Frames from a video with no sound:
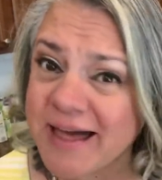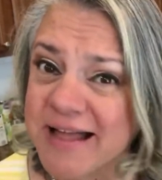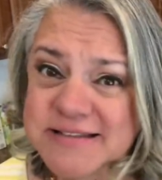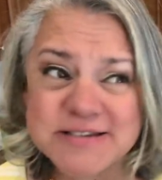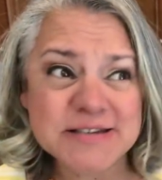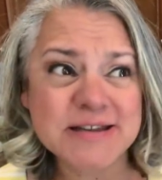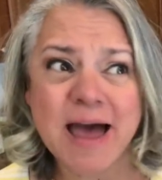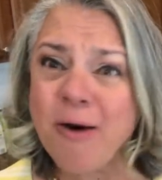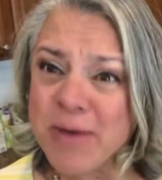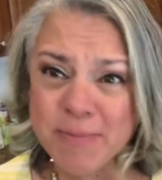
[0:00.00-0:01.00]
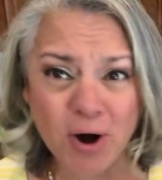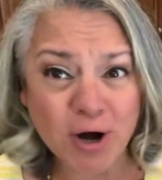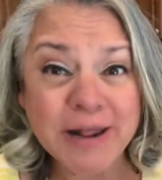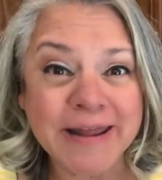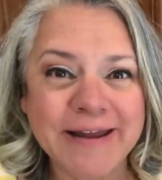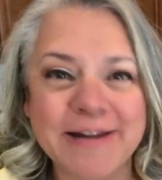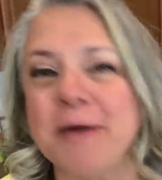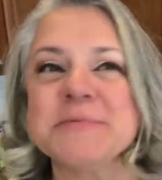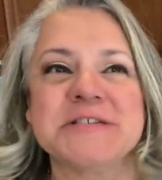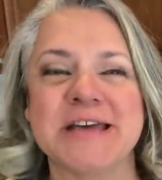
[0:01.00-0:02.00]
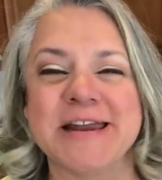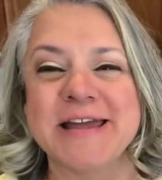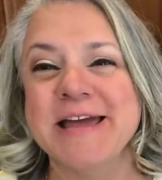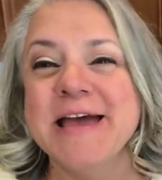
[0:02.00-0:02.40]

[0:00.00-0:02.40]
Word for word: That's just how we party. I'm just kidding.